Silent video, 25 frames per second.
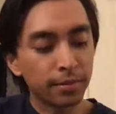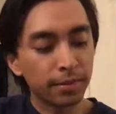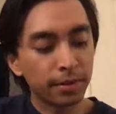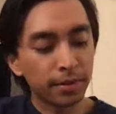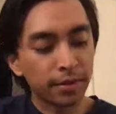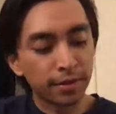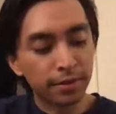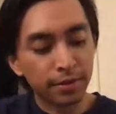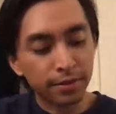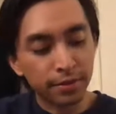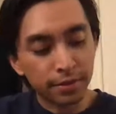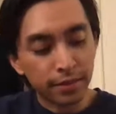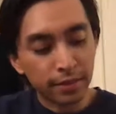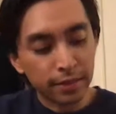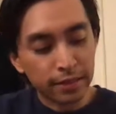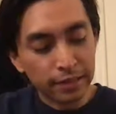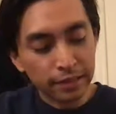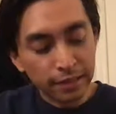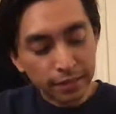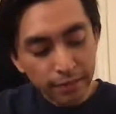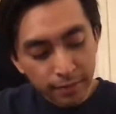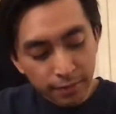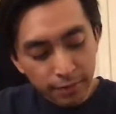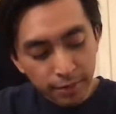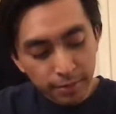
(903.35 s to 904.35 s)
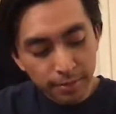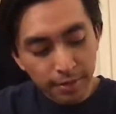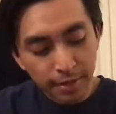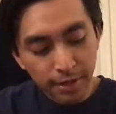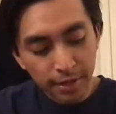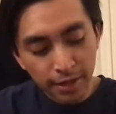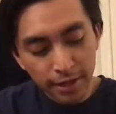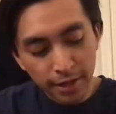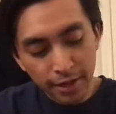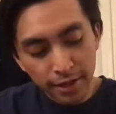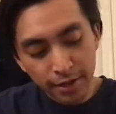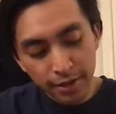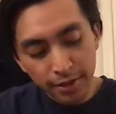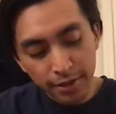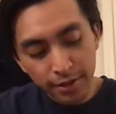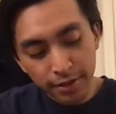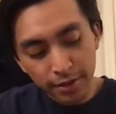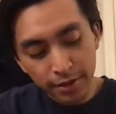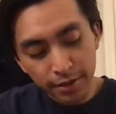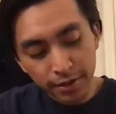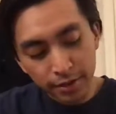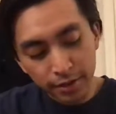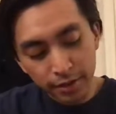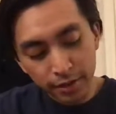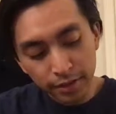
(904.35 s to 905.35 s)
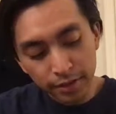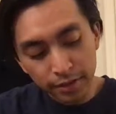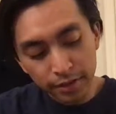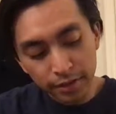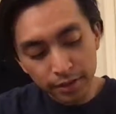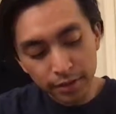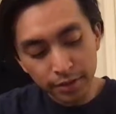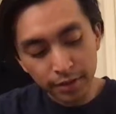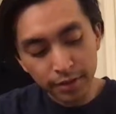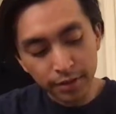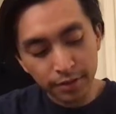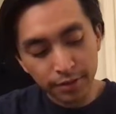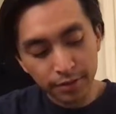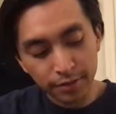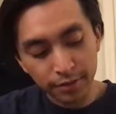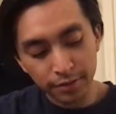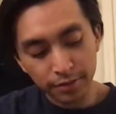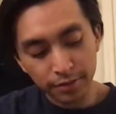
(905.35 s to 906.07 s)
I'm gonna do it a little bit higher. Let's see.